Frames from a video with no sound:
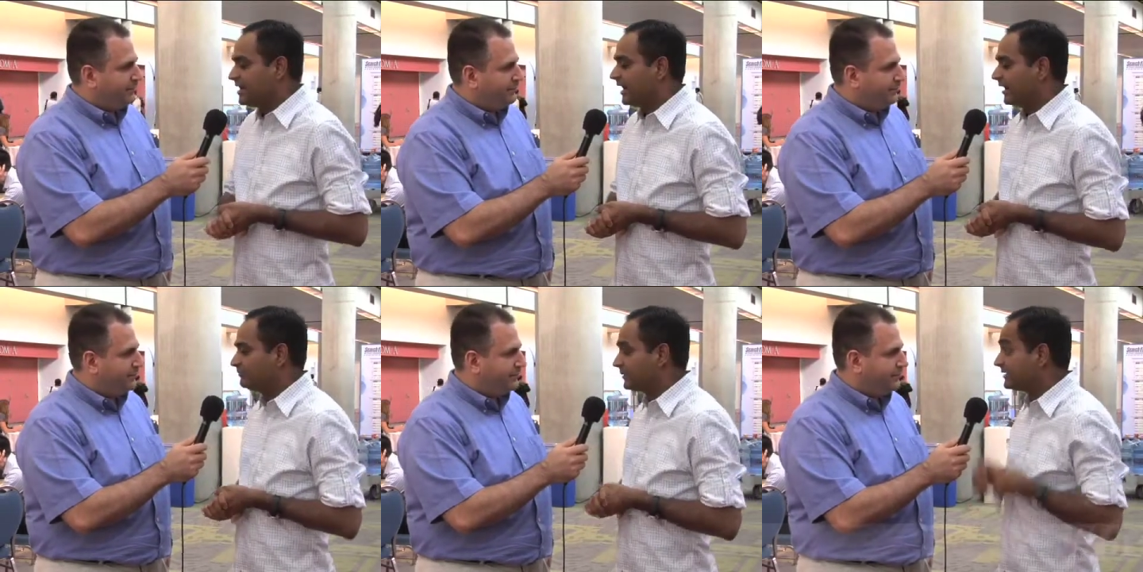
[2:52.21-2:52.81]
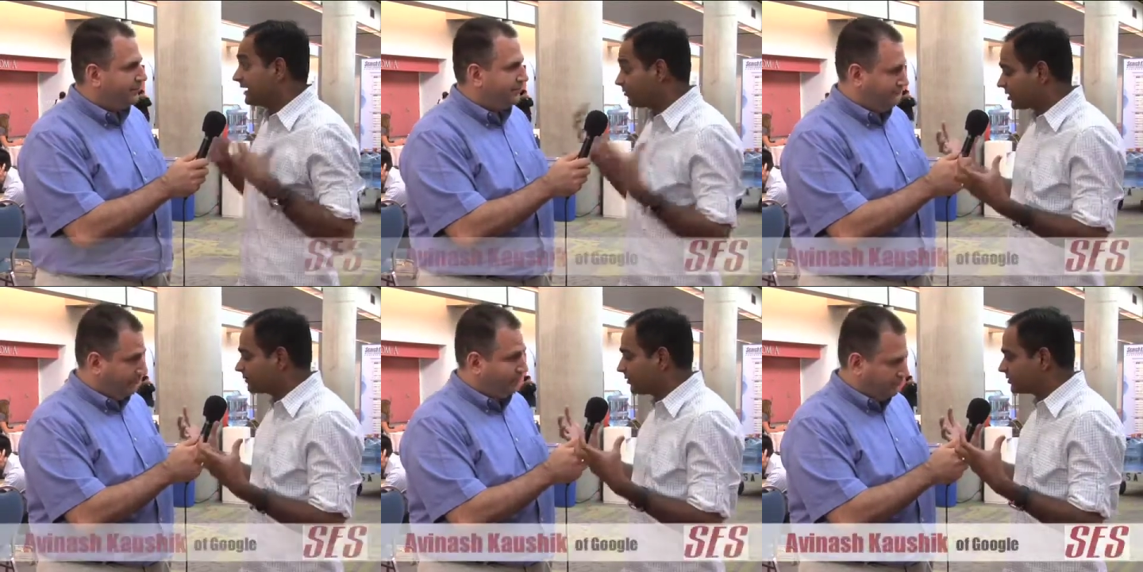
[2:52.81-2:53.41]
Speaker 1: Um, but I wrote
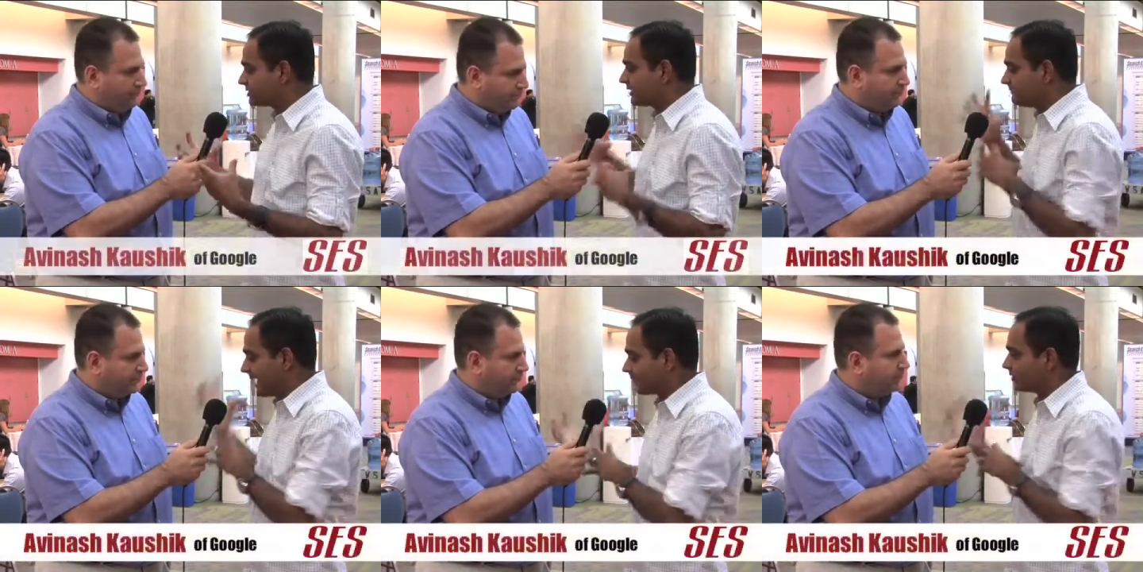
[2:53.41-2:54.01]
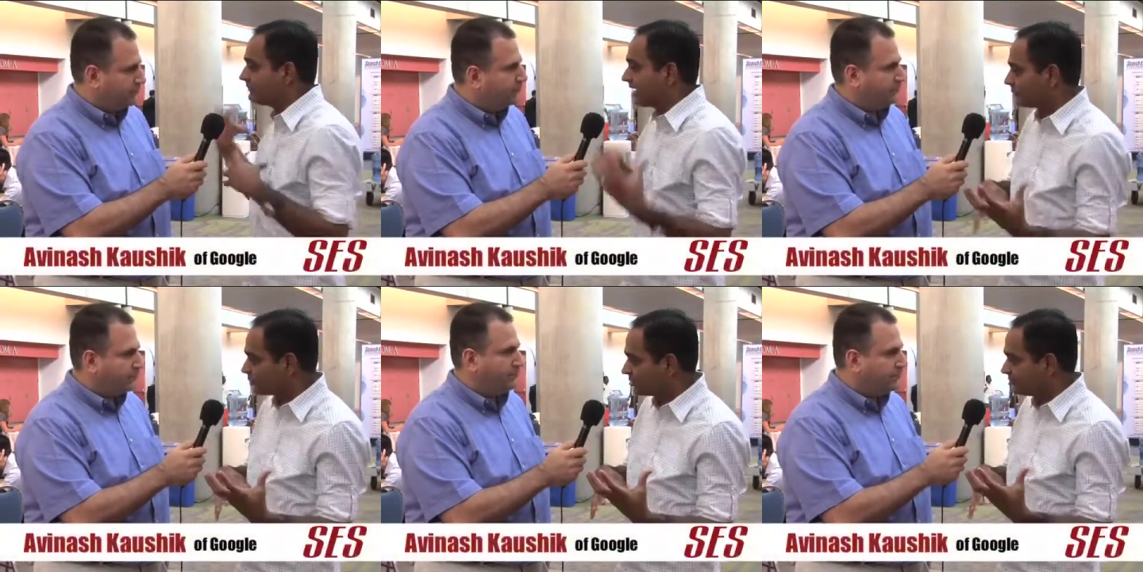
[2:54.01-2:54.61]
a post about macro and
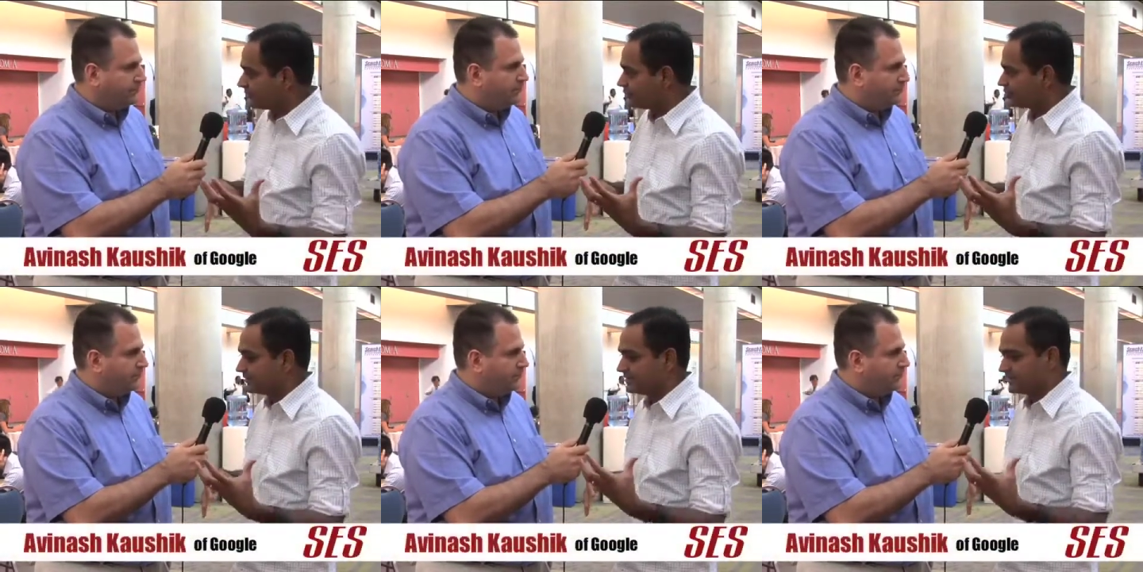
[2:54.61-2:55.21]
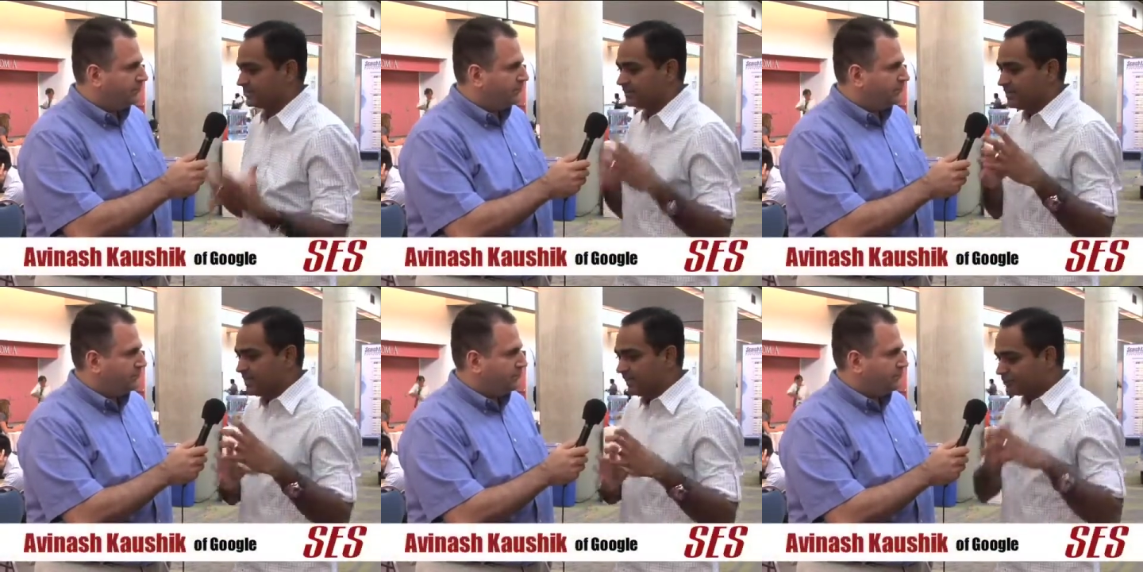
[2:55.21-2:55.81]
micro conversions and,
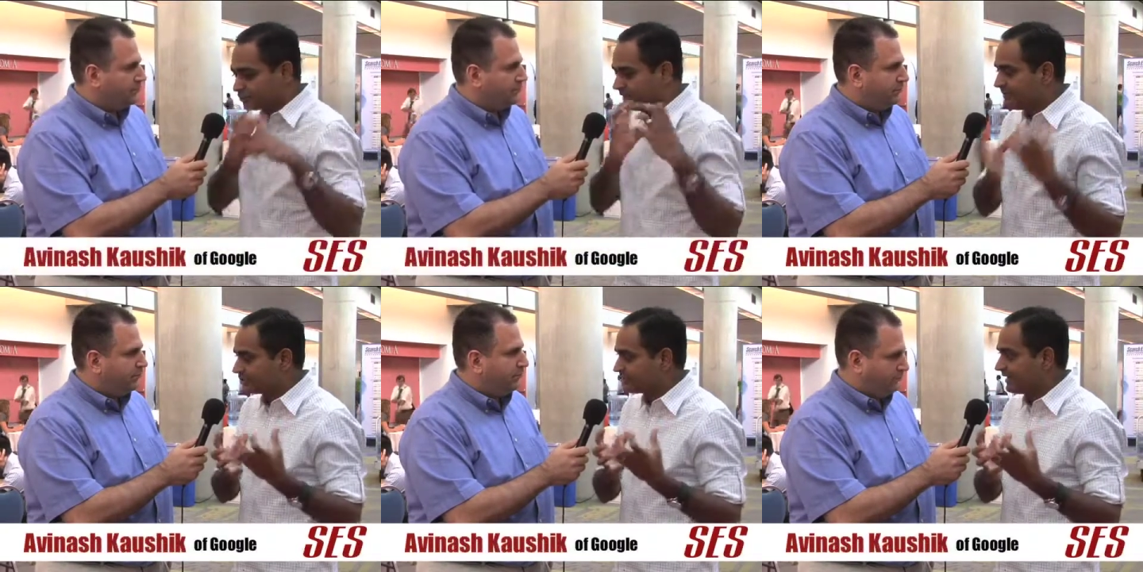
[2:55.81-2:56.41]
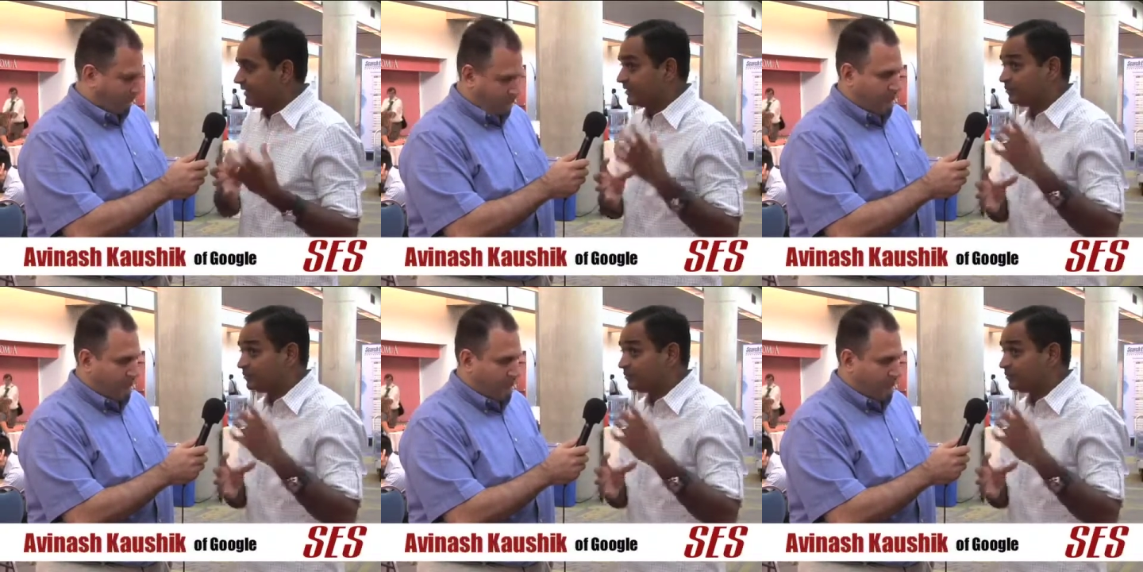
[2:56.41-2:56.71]
and truly measuring value.